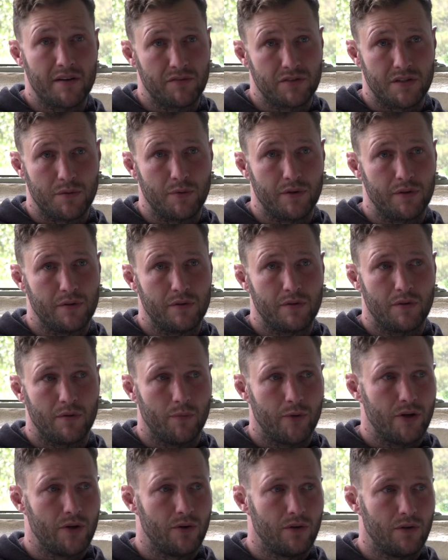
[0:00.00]
Obviously,
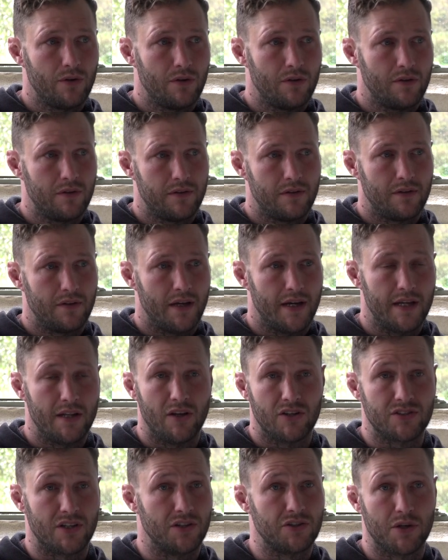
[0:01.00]
we all
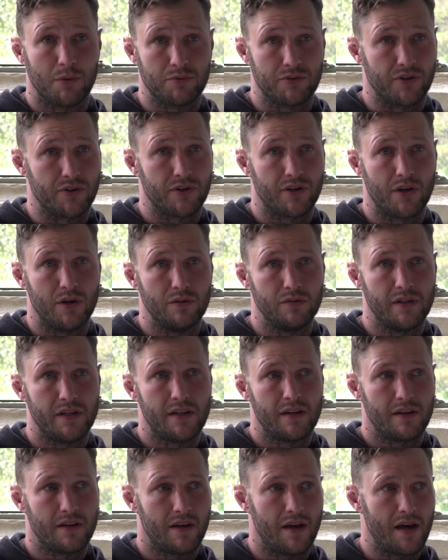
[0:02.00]
lost our jobs during
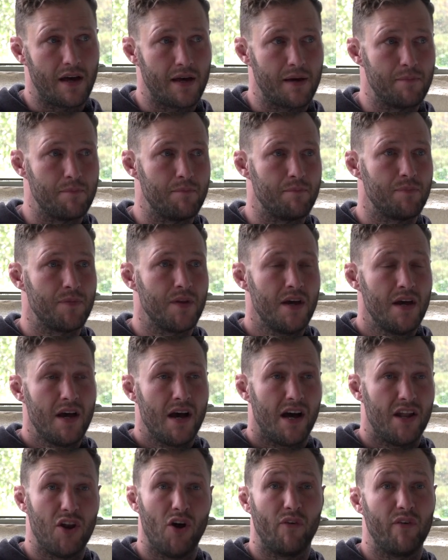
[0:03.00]
COVID, and
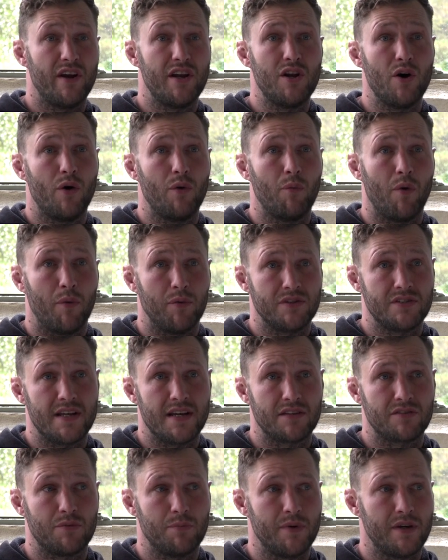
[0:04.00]
not really knowing what was
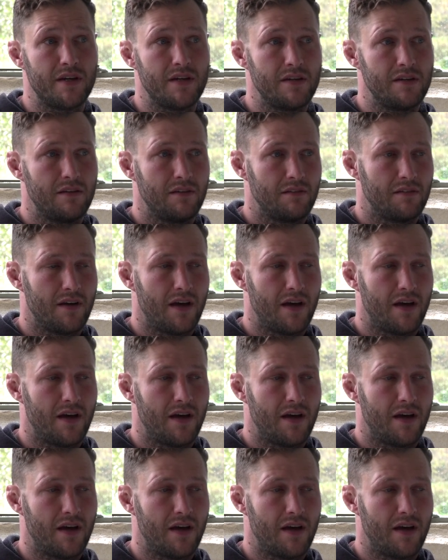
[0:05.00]
next for me.